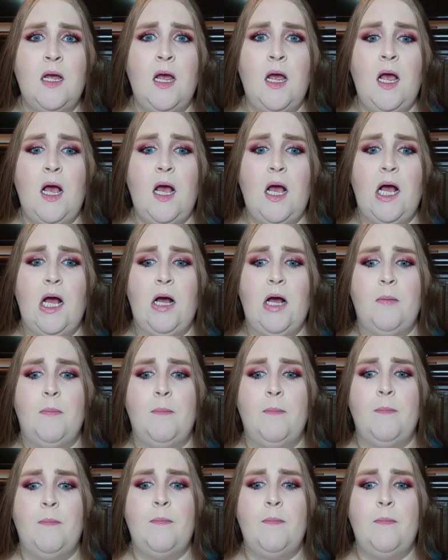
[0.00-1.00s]

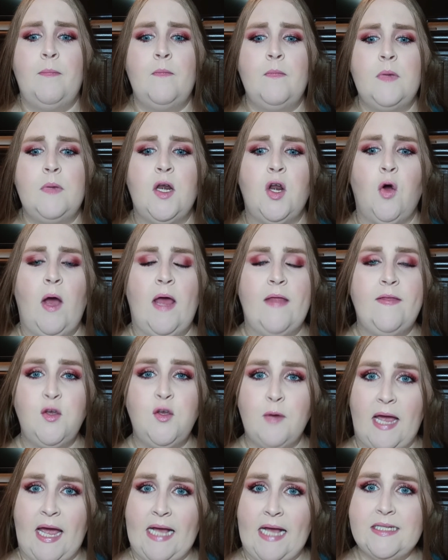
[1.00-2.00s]
And you
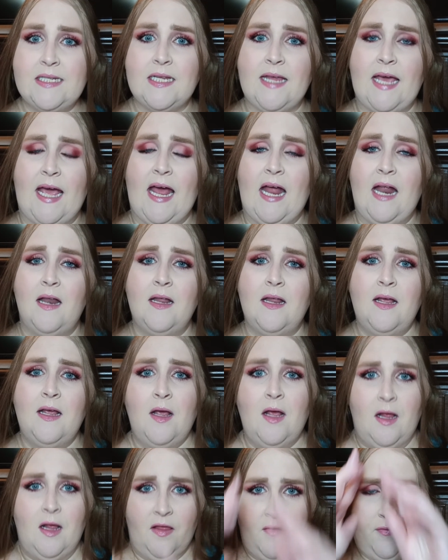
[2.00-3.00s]
add to that
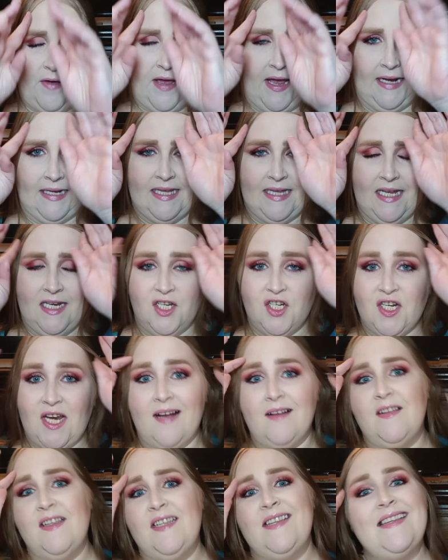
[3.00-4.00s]
the fact that
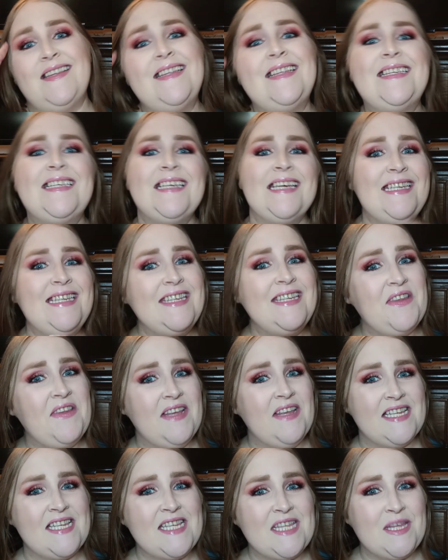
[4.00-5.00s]
Jaclyn didn't
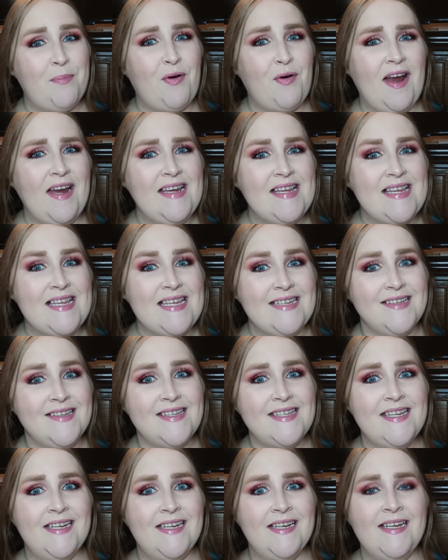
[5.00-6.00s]
list the
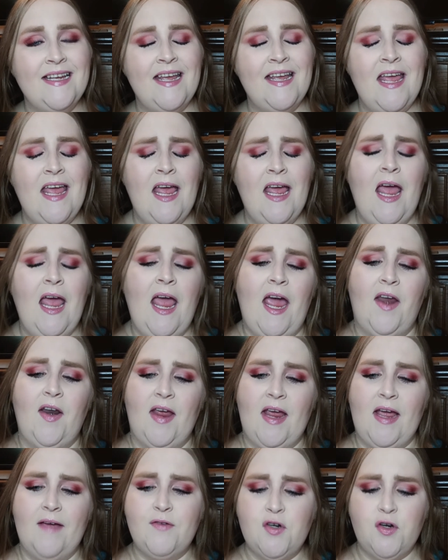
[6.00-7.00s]
prices. And I
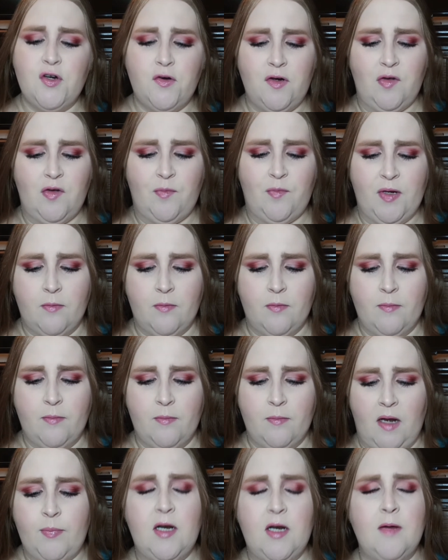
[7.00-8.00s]
have to agree with Peter Monn.
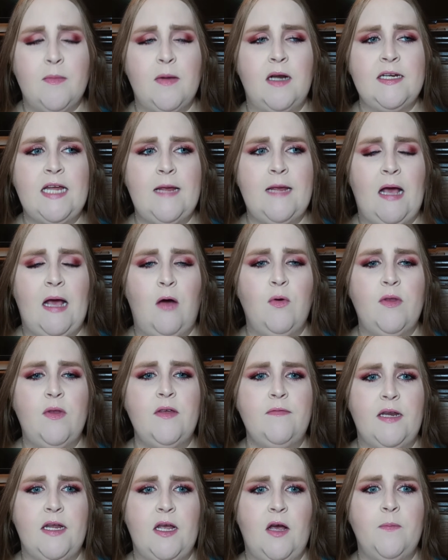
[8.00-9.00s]
Peter Monn came out with a
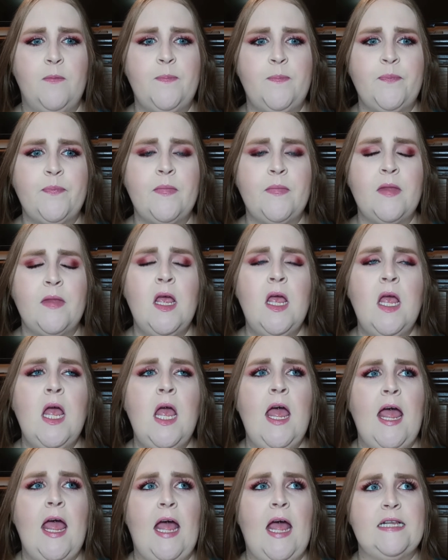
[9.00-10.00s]
video
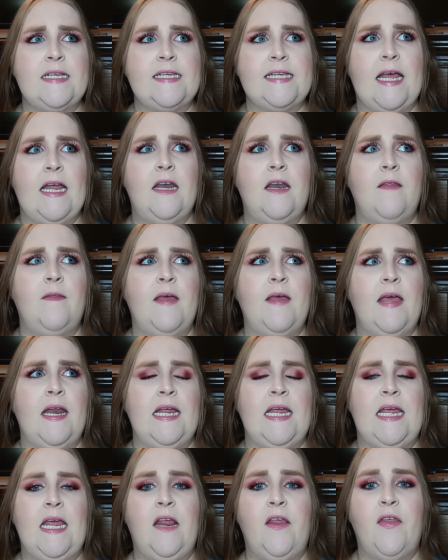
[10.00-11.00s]
and said that
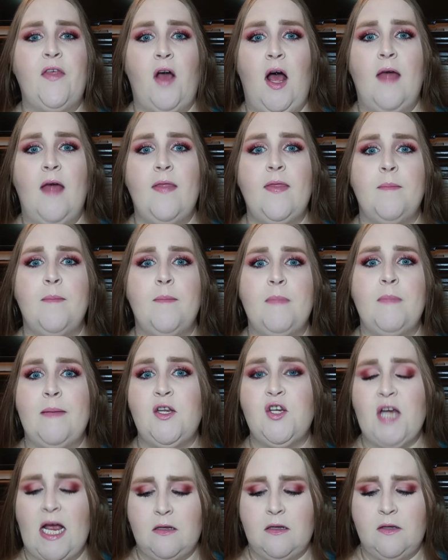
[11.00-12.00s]
he thought that maybe
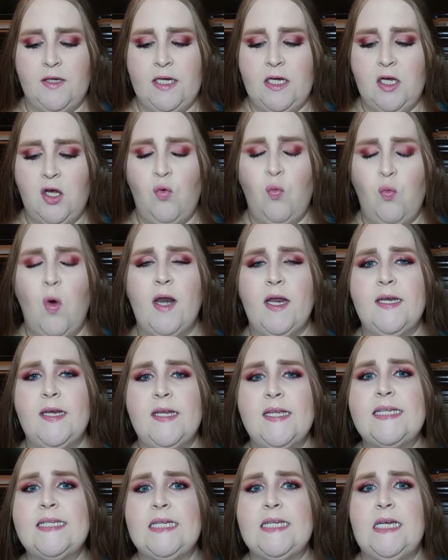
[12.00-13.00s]
Jaclyn Hill wanted to
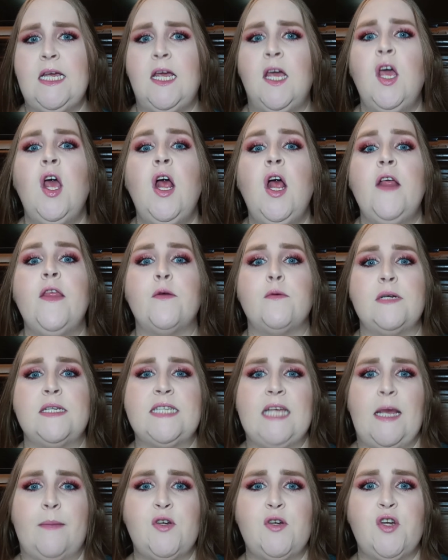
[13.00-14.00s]
see the
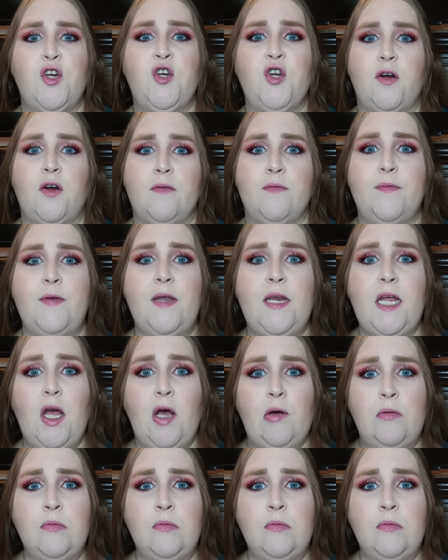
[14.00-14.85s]
reception to her video